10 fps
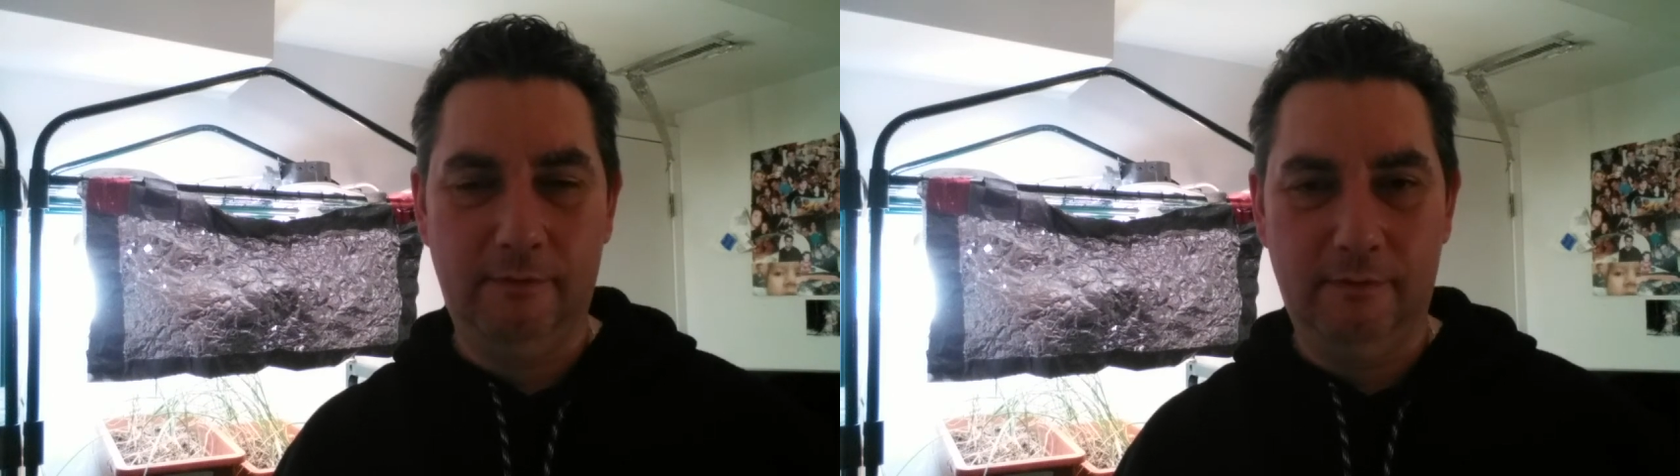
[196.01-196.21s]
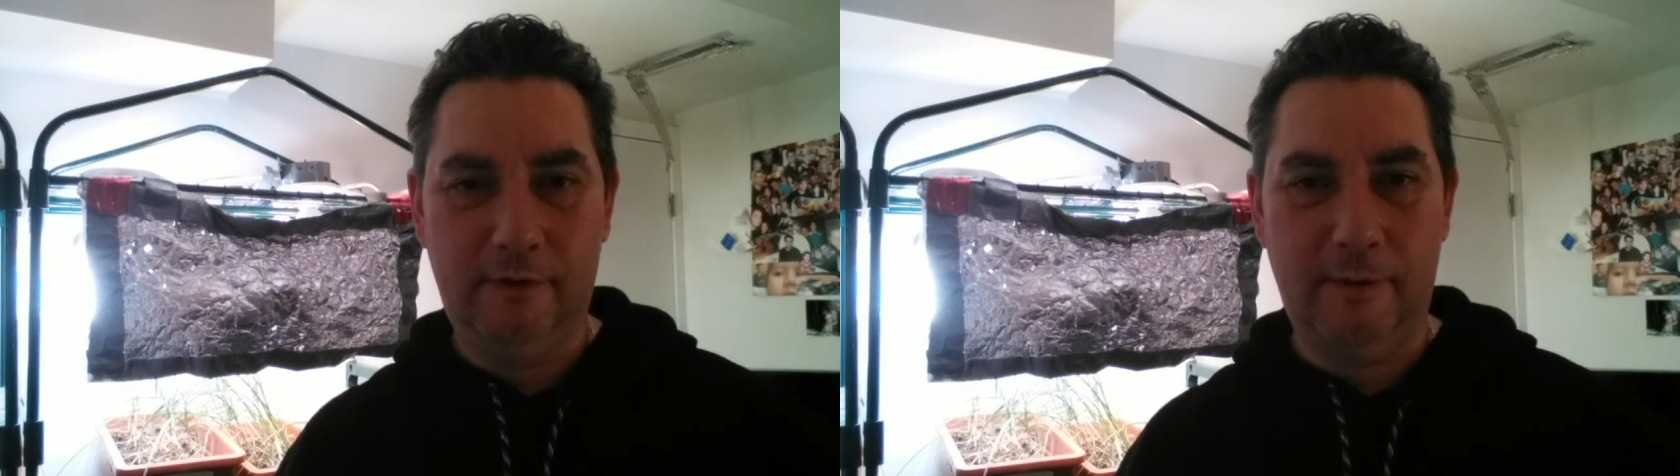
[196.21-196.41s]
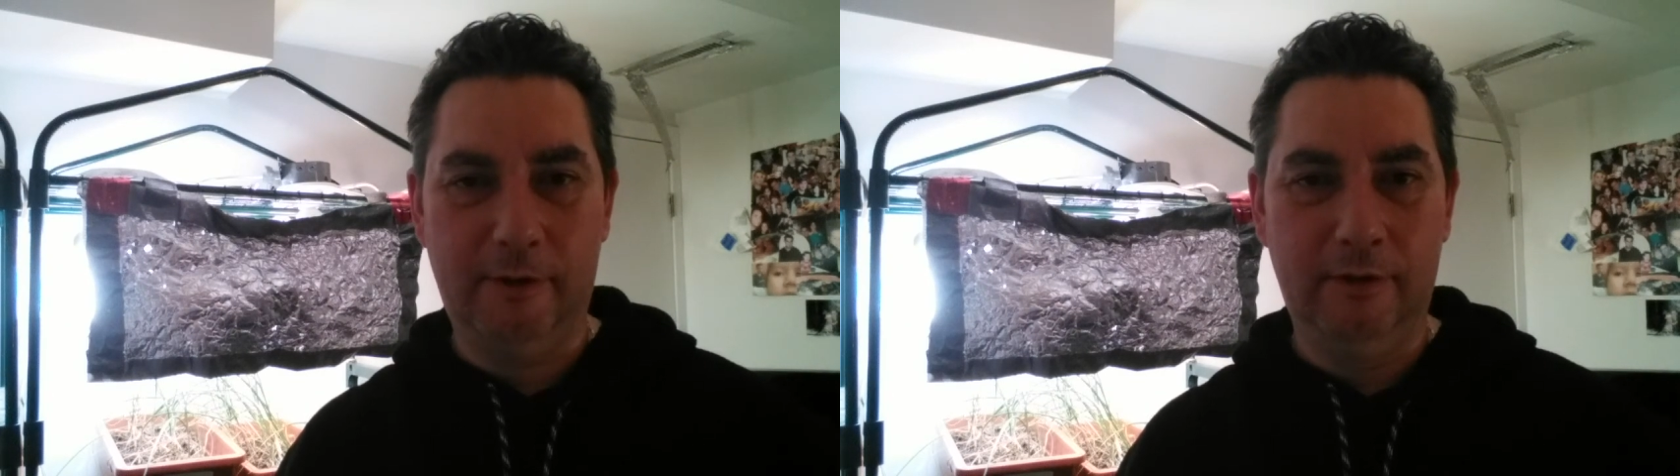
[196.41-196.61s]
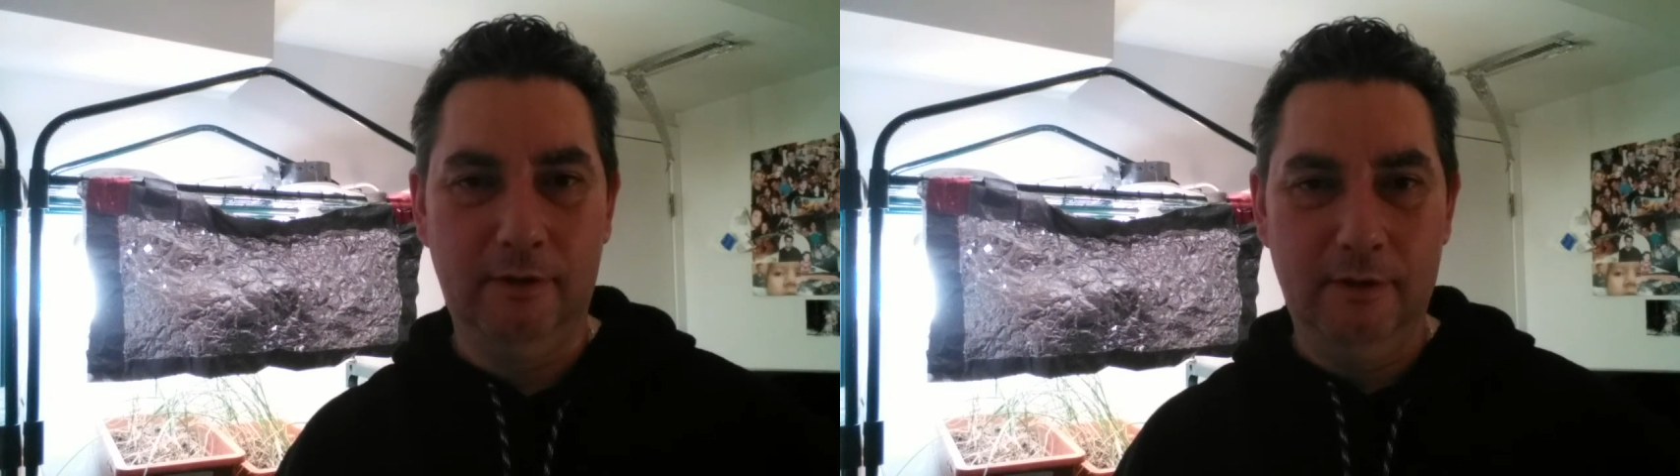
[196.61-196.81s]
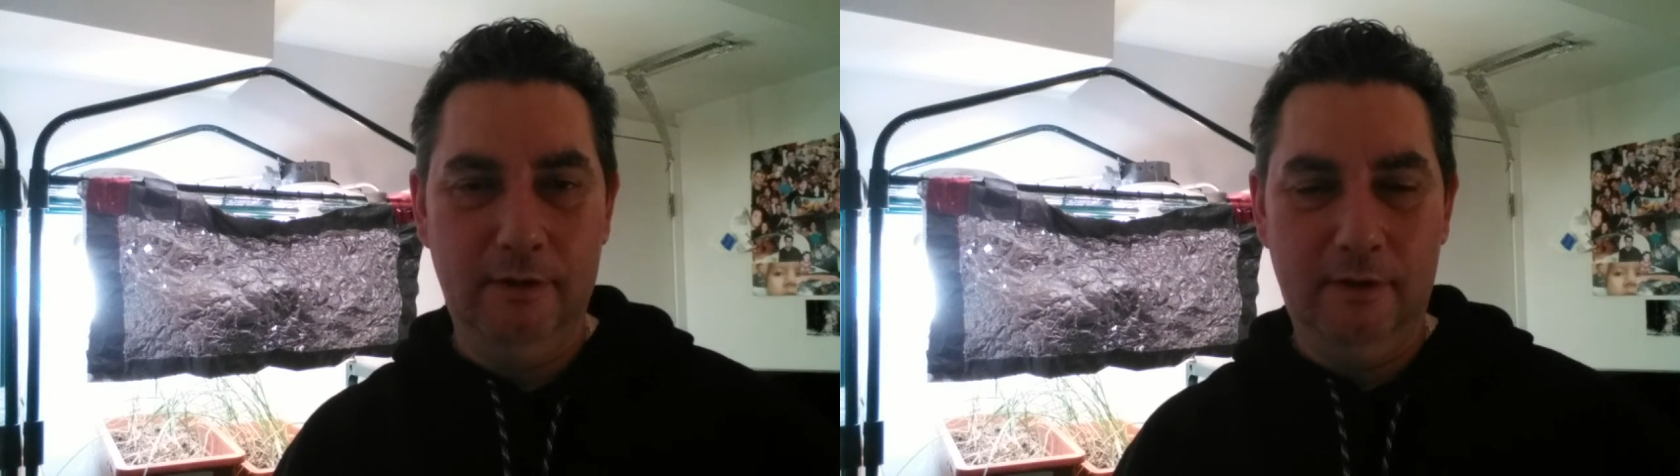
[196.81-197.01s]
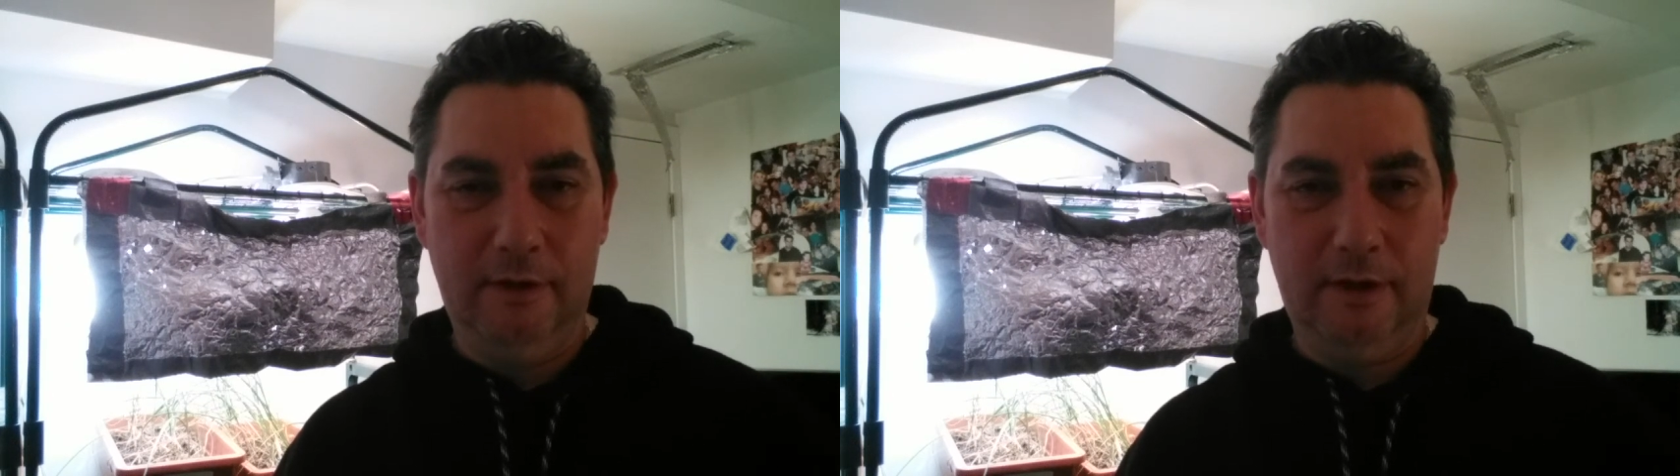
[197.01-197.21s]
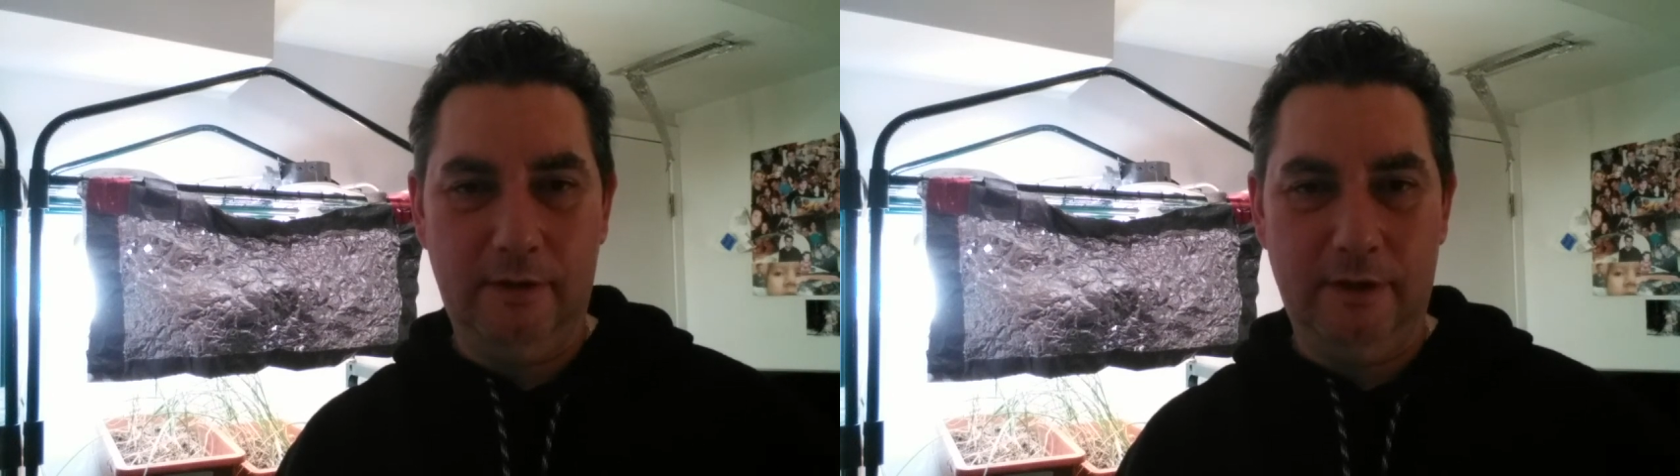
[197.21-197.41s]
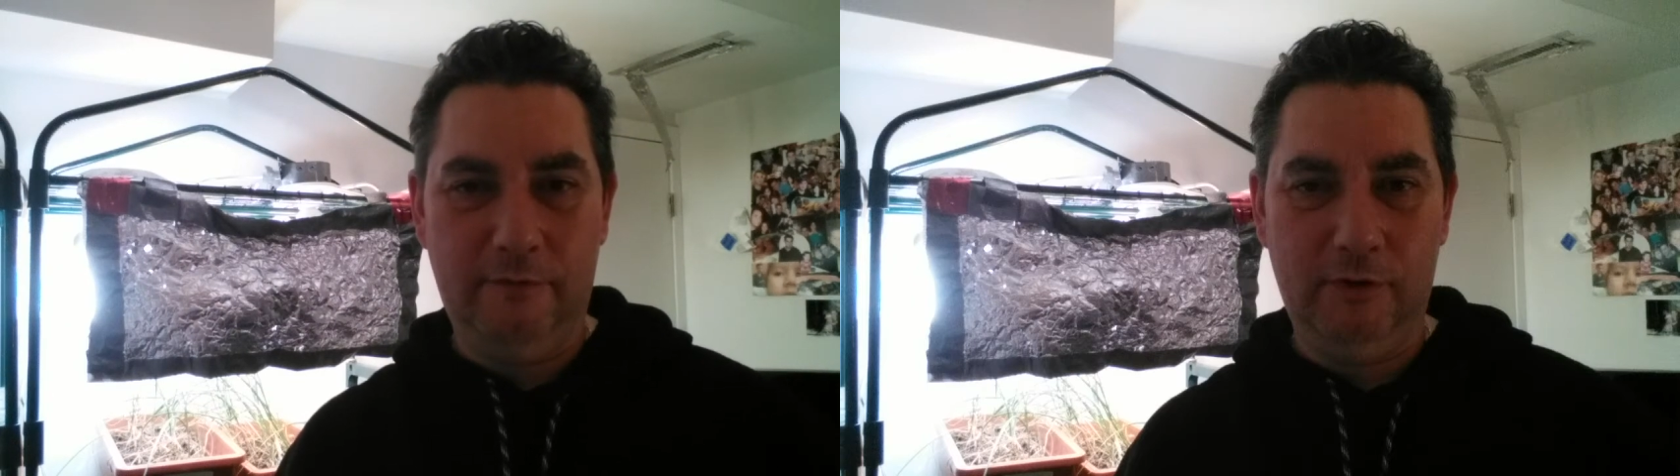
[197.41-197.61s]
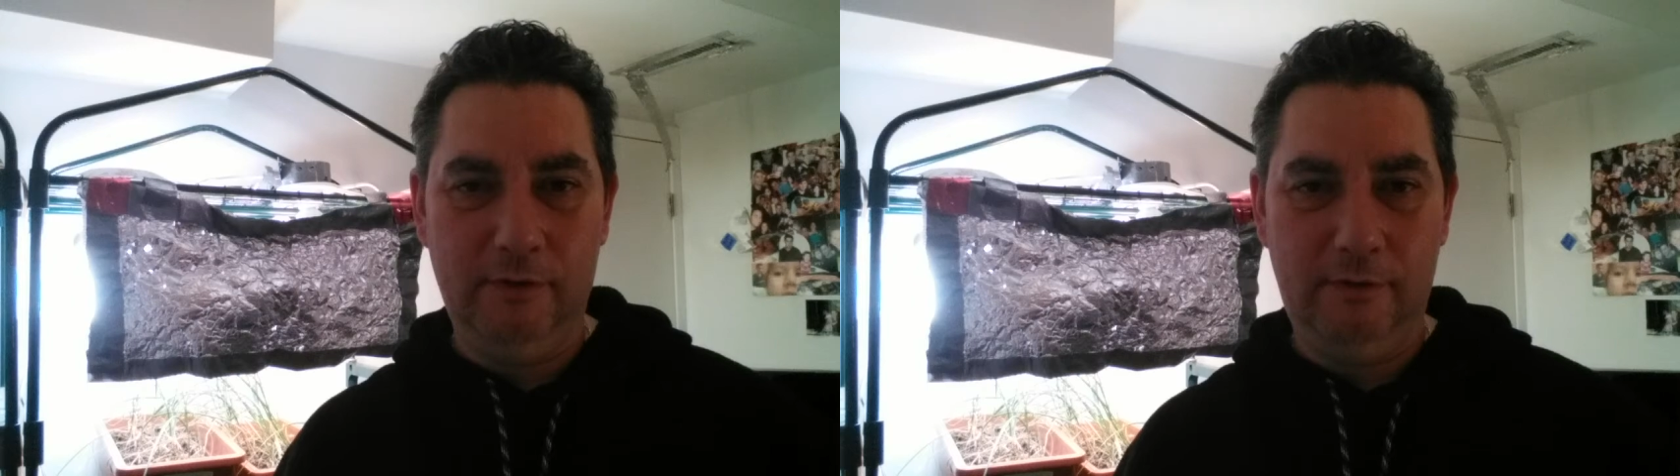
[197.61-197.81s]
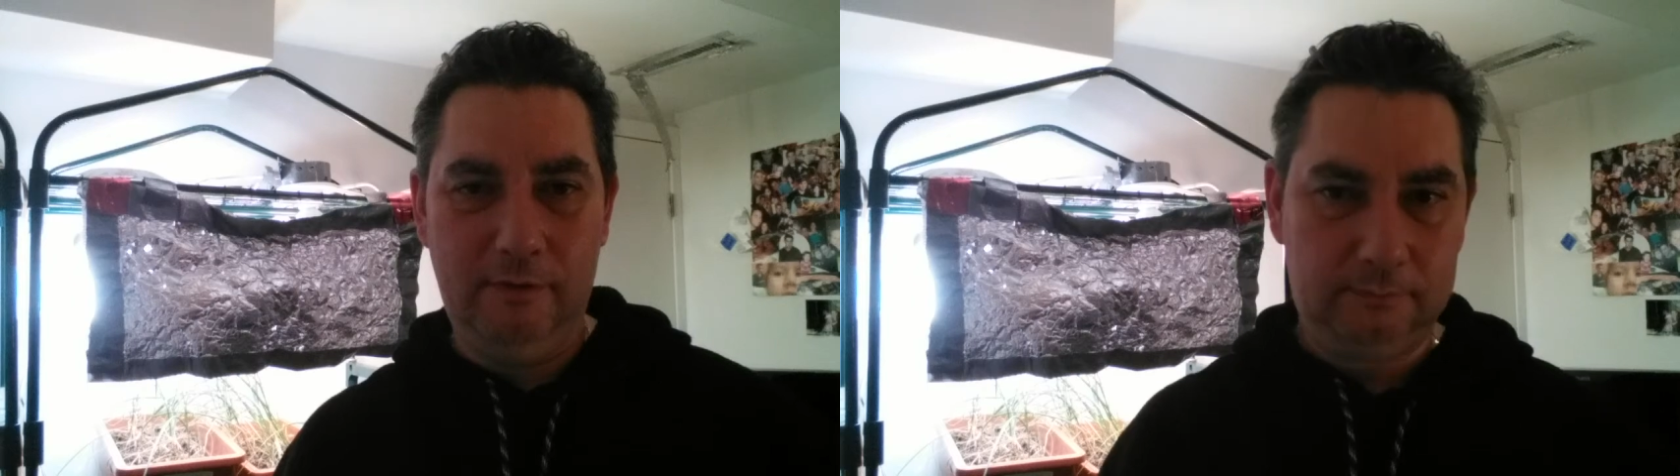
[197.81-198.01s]
summer uh, the
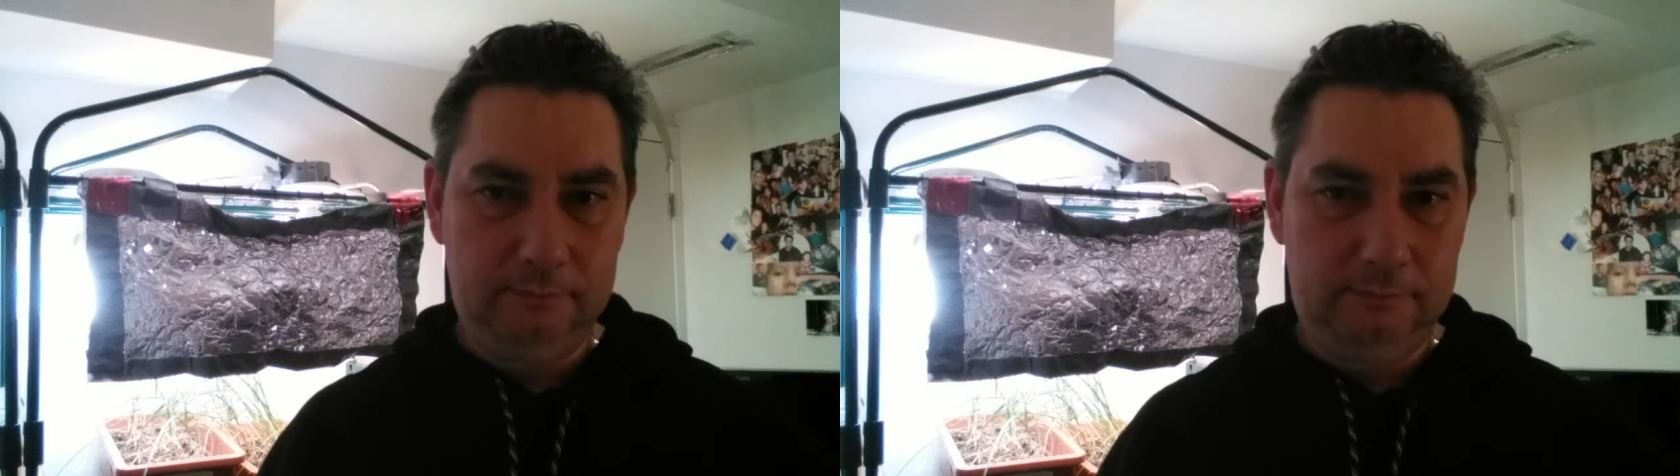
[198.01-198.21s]
difference.